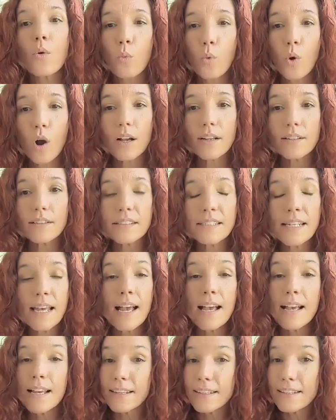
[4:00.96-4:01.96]
was,
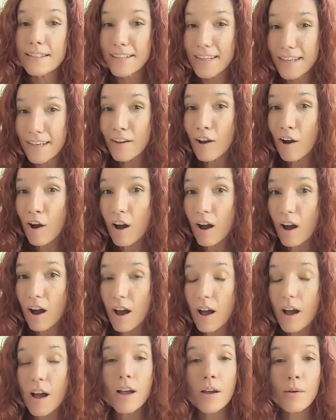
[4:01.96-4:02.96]

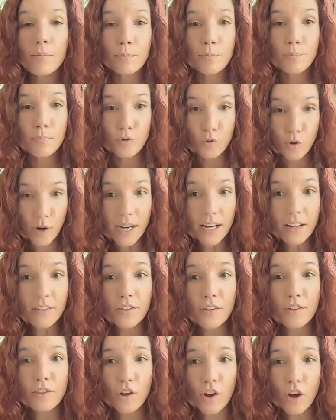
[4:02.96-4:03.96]
yeehaw,
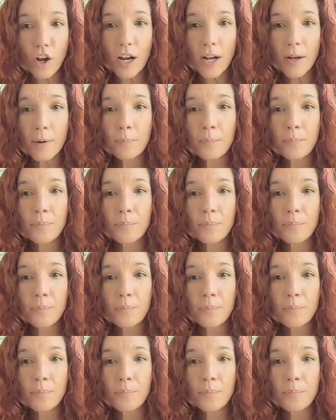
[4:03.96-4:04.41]
break the law.